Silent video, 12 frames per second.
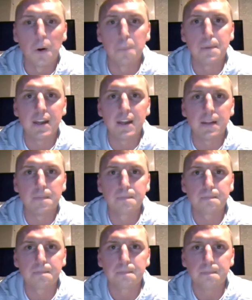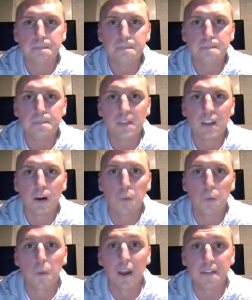being
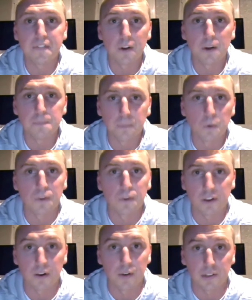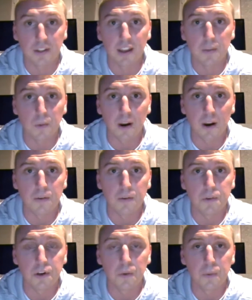away from North Dakota State where,
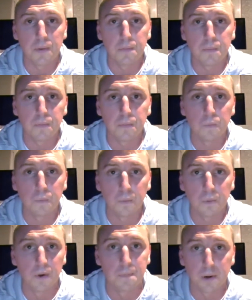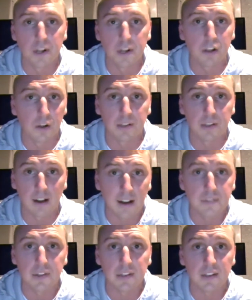we were pretty close,
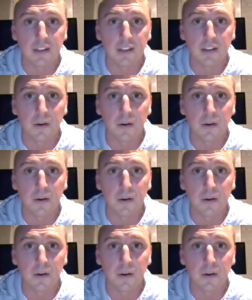obviously.